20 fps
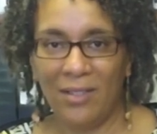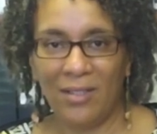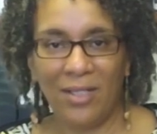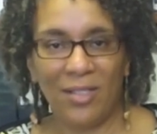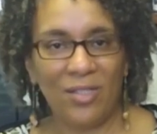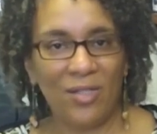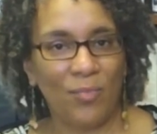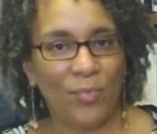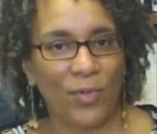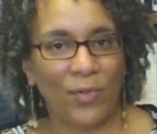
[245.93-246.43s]

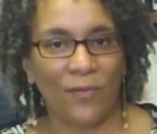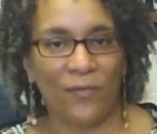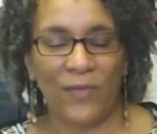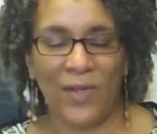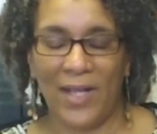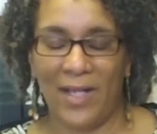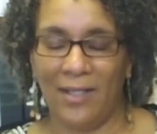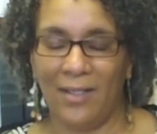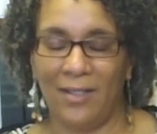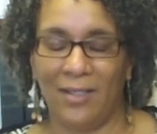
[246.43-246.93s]
doesn't
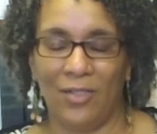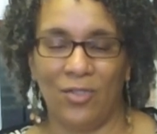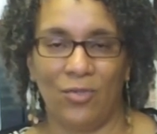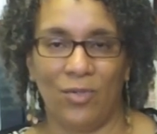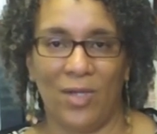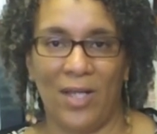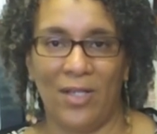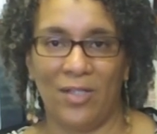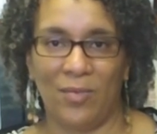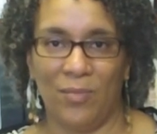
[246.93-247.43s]
prevent the
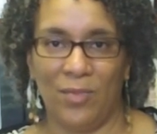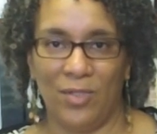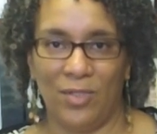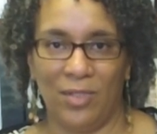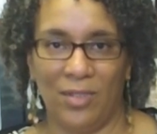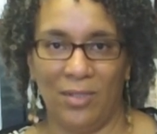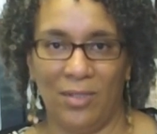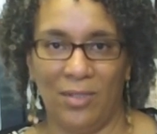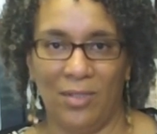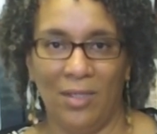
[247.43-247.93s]

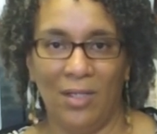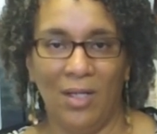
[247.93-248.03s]
transmission.